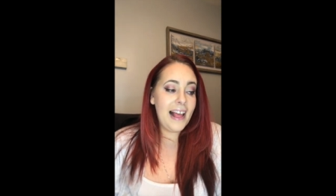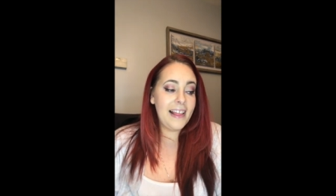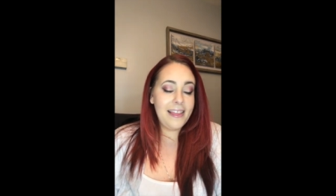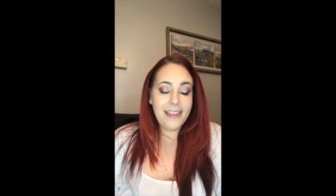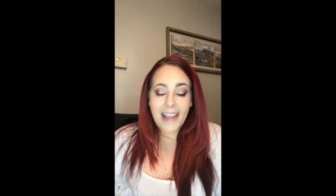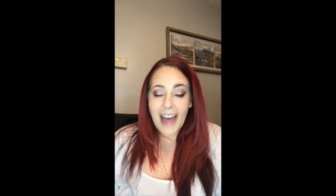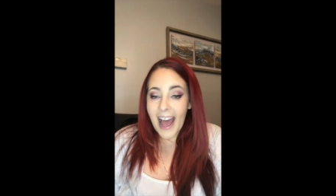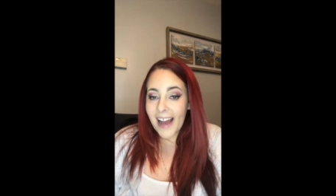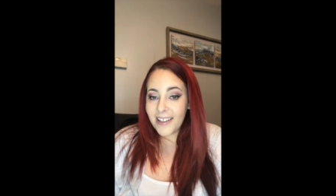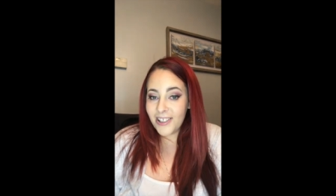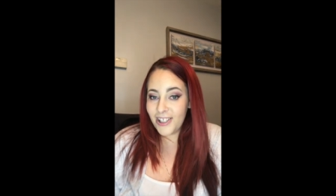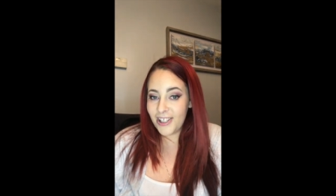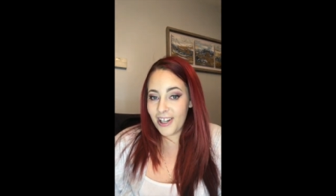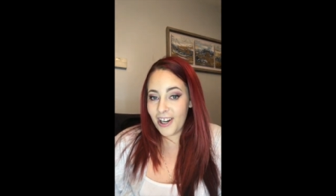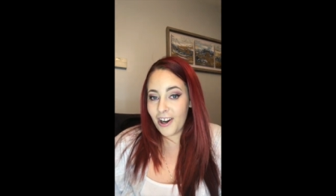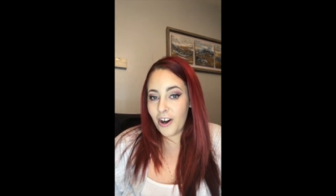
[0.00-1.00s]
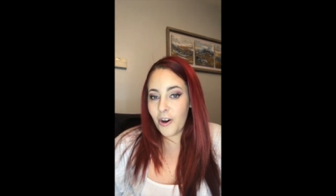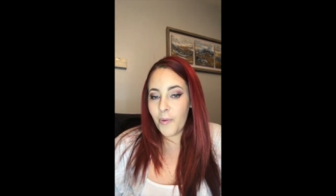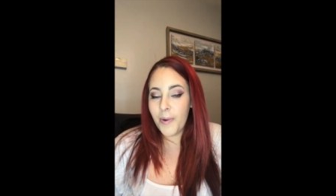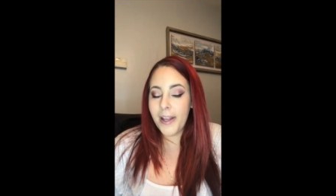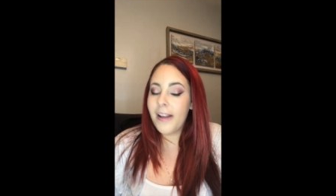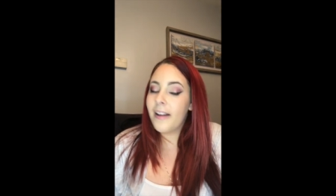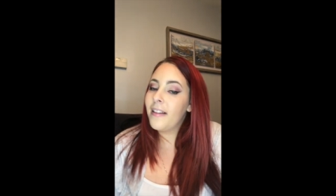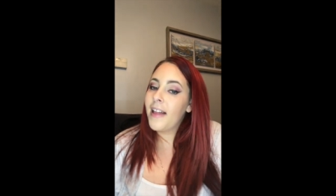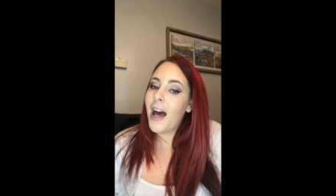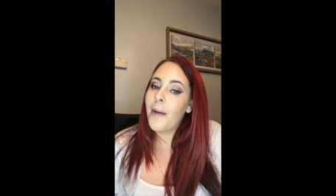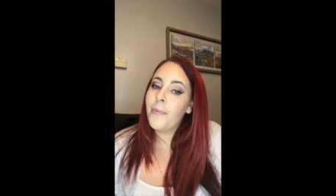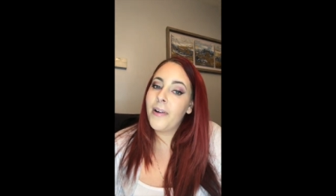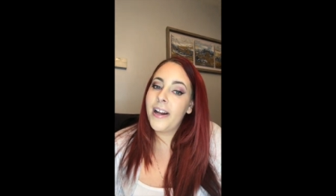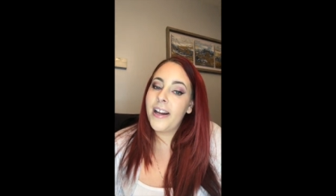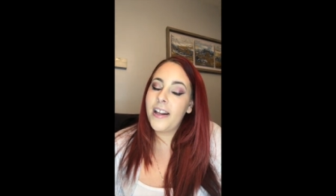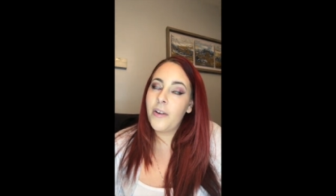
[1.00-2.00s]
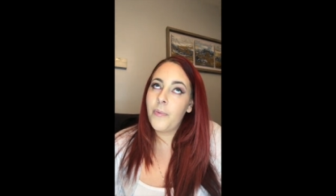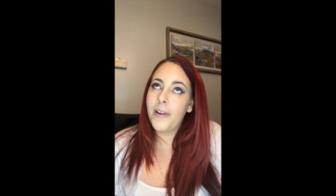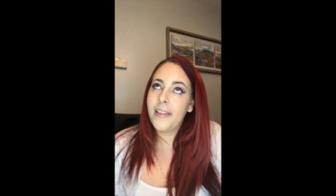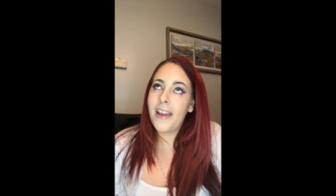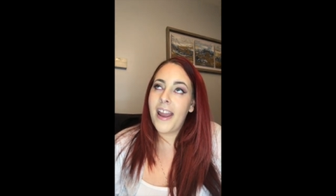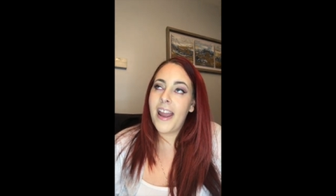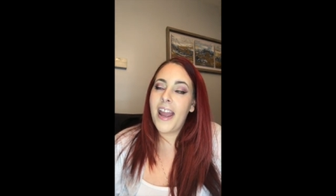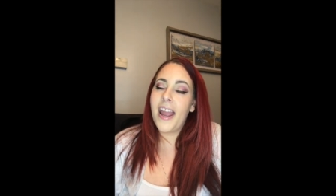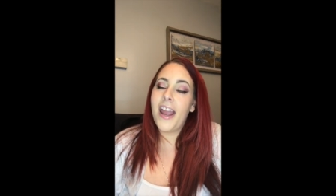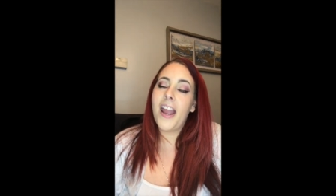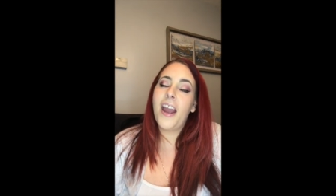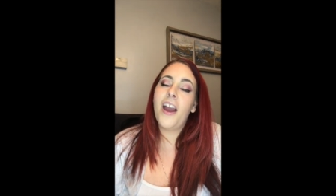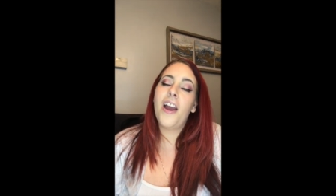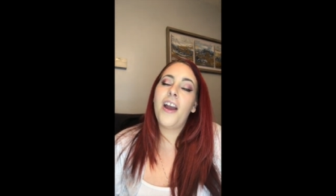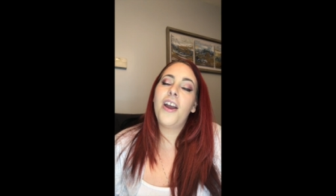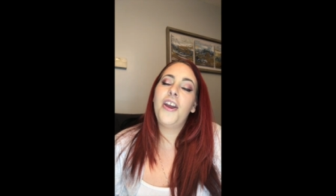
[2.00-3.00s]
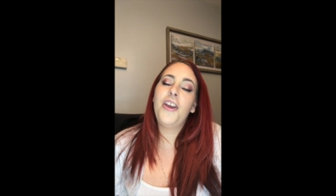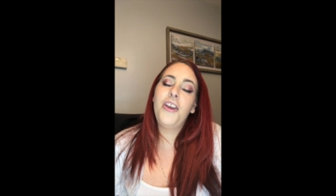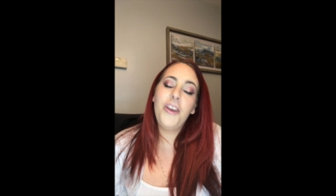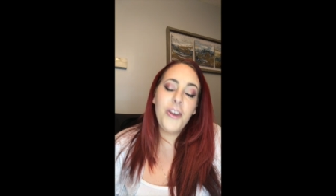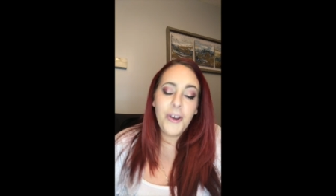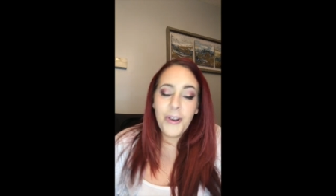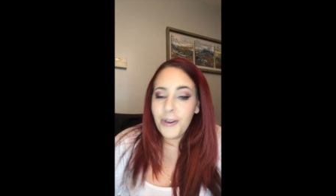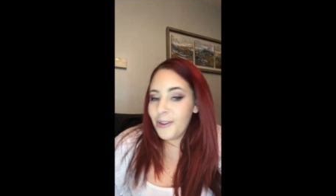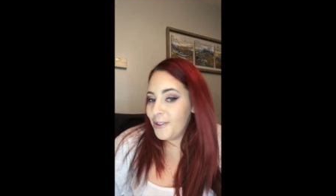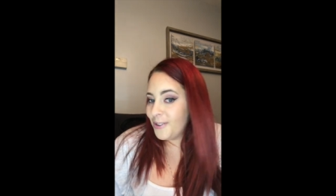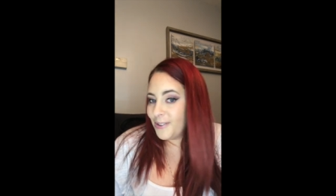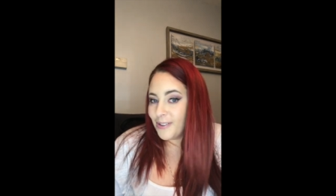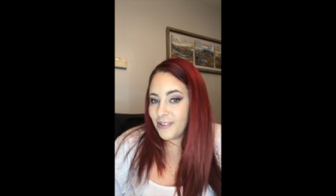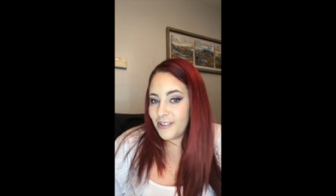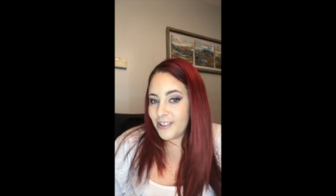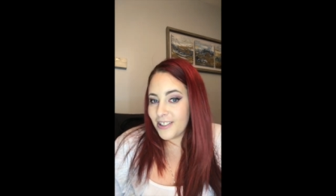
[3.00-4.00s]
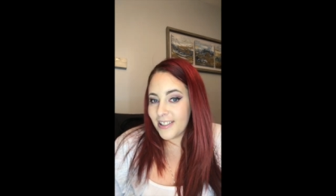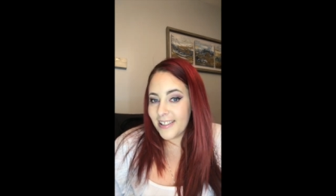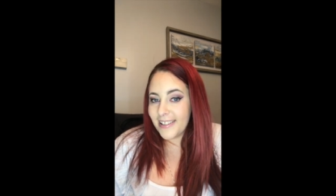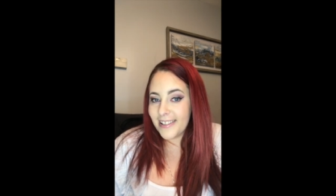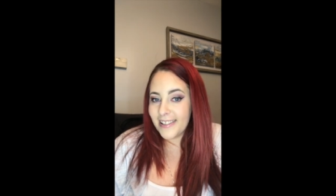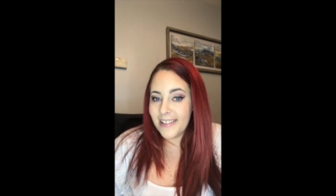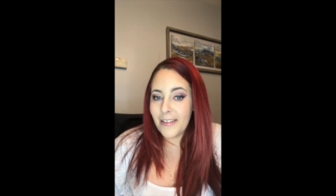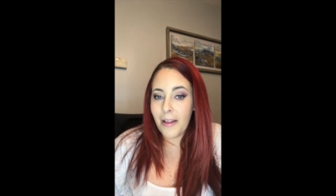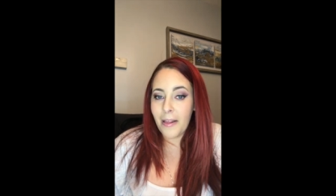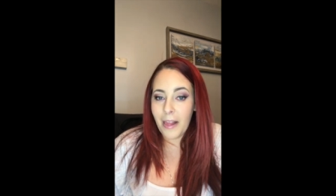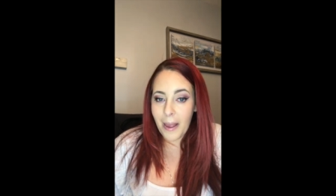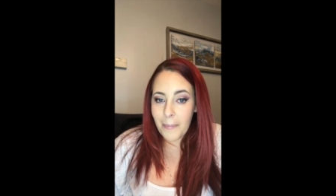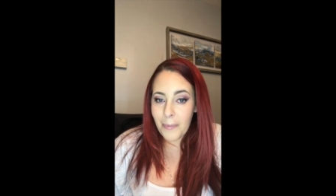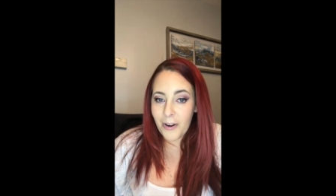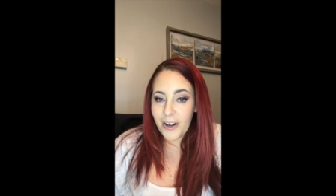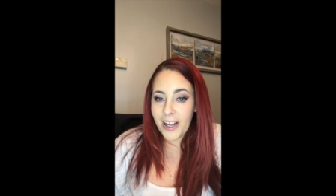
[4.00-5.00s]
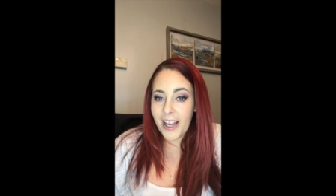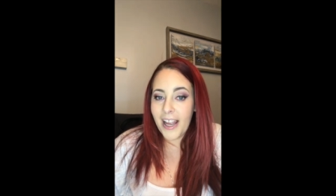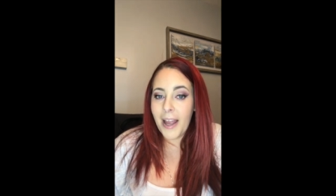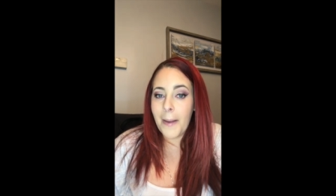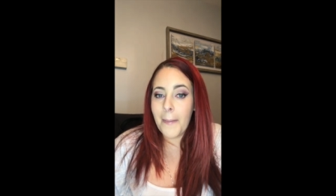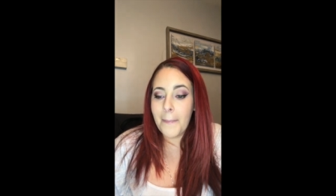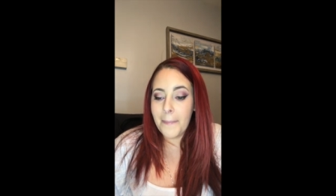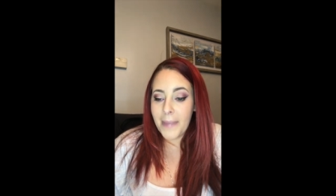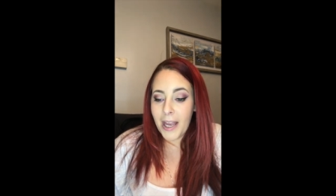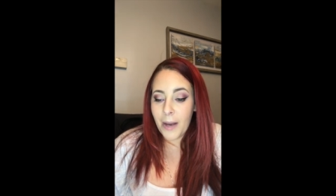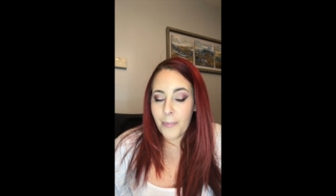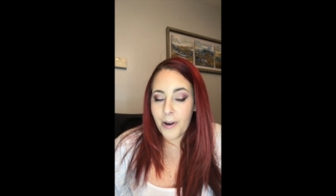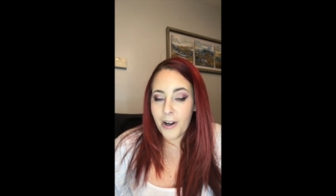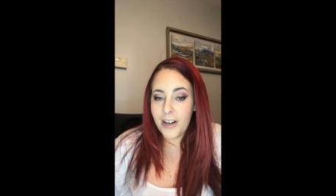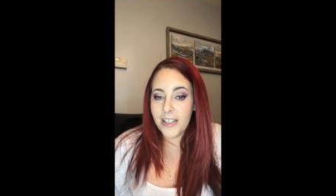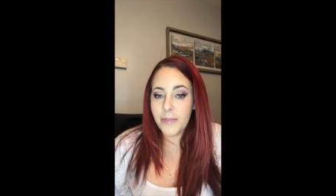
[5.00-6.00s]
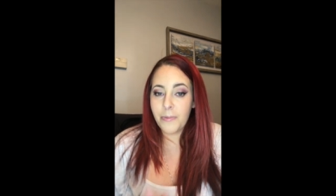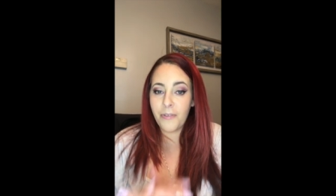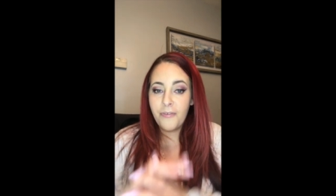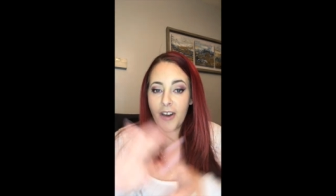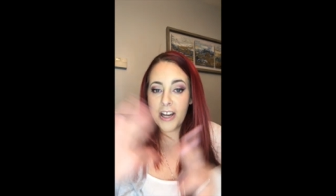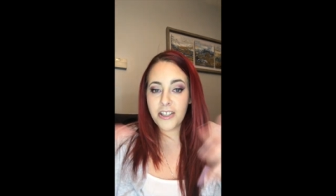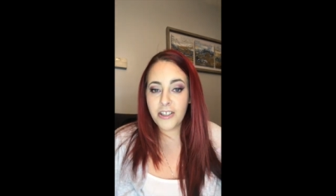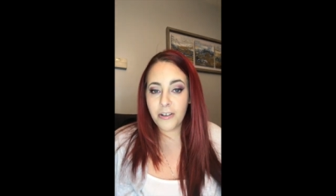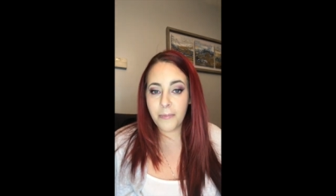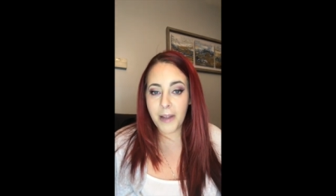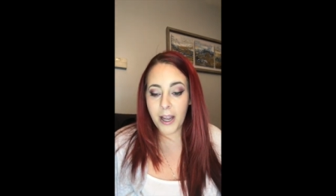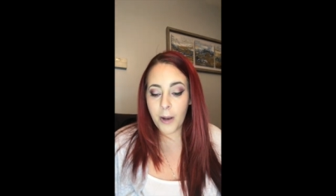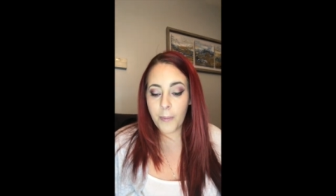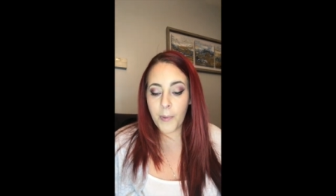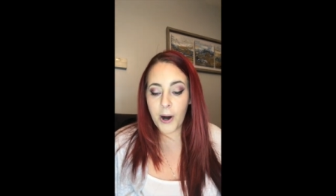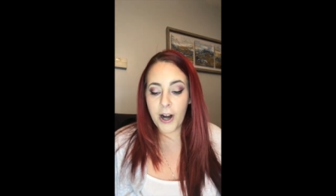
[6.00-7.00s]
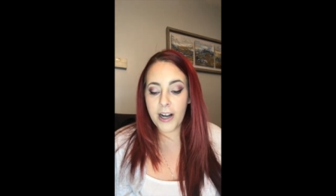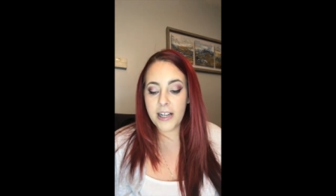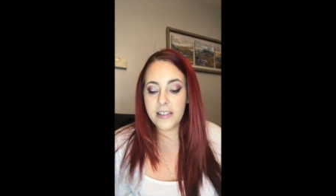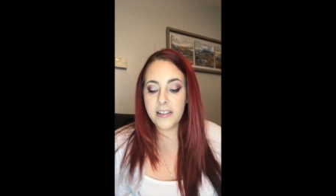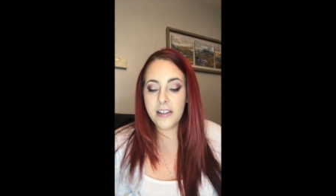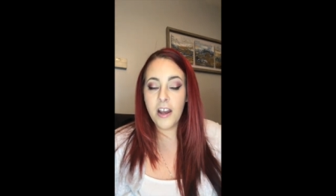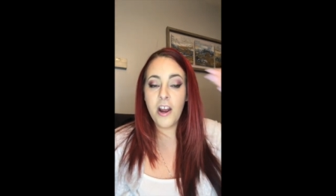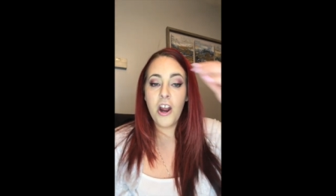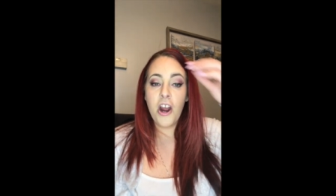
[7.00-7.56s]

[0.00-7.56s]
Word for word: Last year, we collaborated with a huge celebrity makeup artist, professional makeup artist.